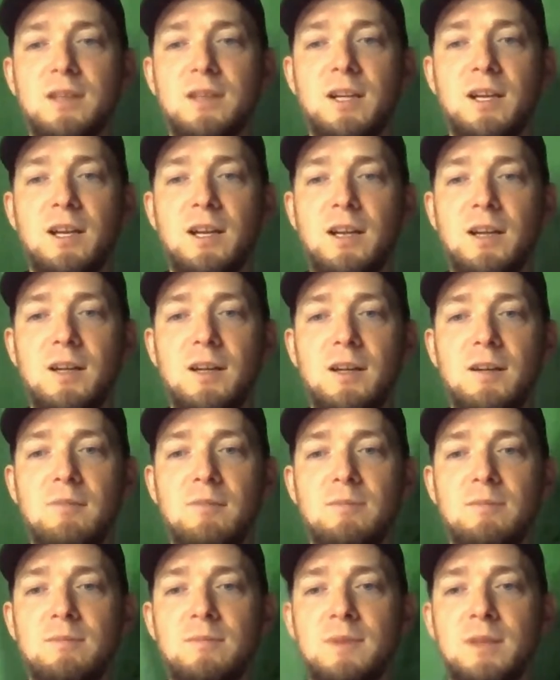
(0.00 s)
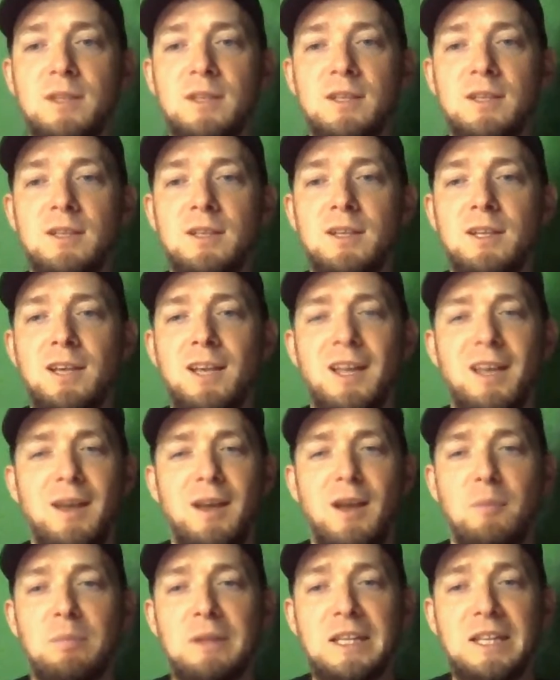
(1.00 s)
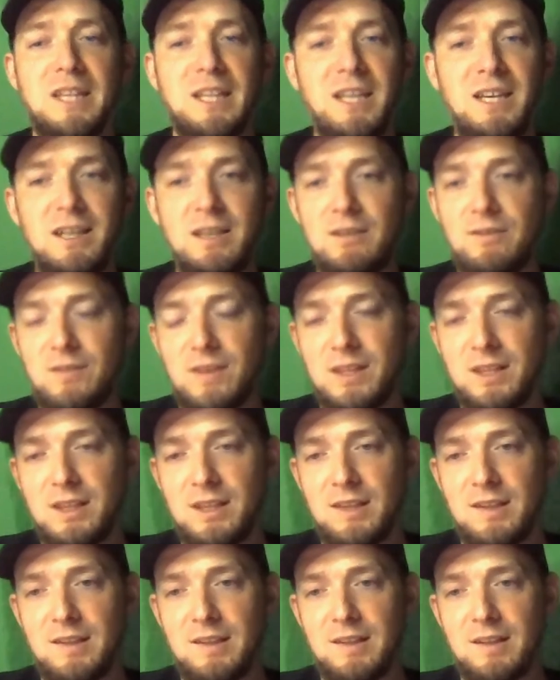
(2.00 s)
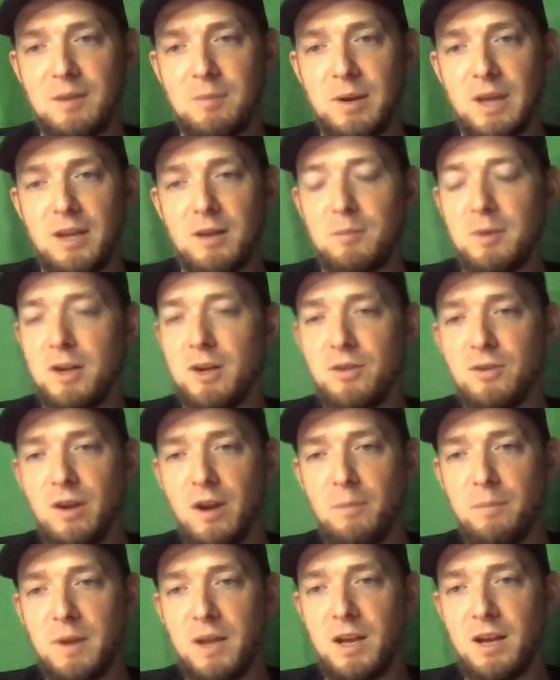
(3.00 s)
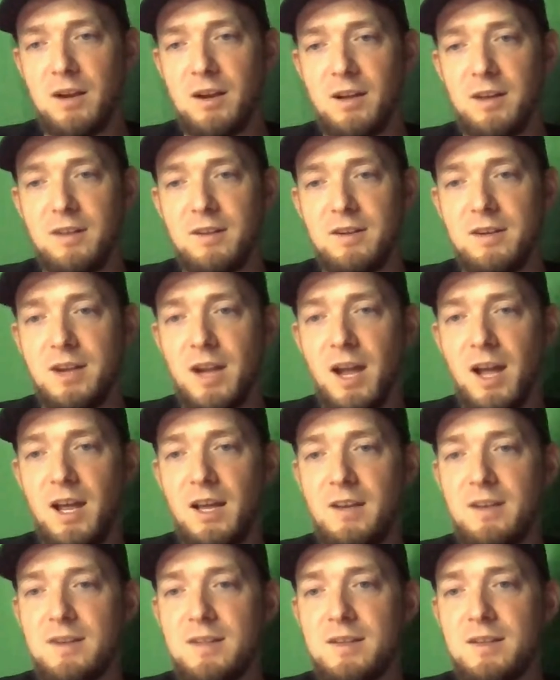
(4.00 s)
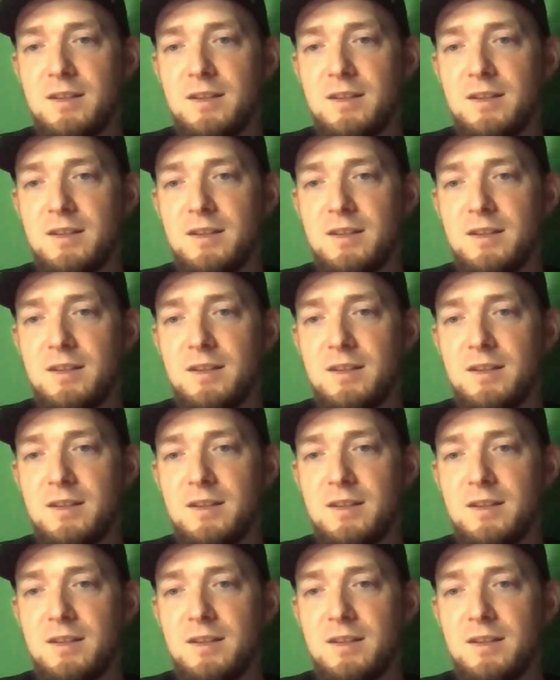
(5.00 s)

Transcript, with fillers: Um, I believe that this is a command. I'm going to drop it here in chat.